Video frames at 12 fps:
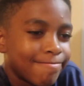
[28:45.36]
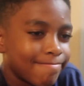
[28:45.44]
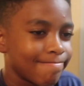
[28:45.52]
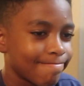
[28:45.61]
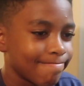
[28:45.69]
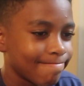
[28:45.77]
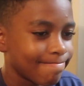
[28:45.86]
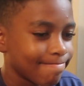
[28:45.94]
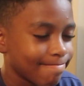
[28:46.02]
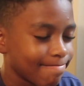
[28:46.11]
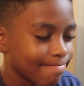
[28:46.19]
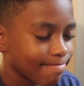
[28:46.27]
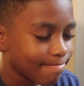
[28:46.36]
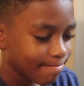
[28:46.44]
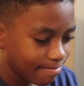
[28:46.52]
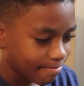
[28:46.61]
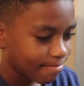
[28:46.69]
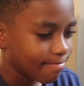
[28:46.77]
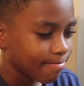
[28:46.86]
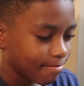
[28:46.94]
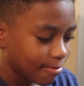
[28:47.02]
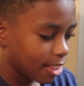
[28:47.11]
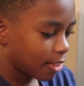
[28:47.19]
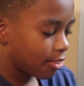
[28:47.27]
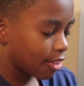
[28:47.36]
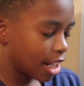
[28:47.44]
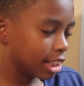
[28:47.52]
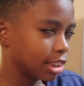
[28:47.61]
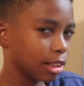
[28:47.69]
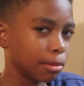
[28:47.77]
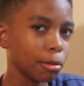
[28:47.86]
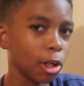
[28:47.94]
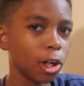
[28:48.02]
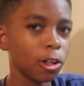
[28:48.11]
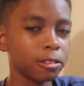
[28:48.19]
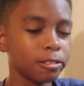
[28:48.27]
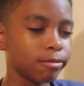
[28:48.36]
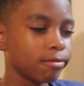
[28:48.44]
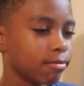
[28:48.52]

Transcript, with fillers: You want a salad? The fries are burnt.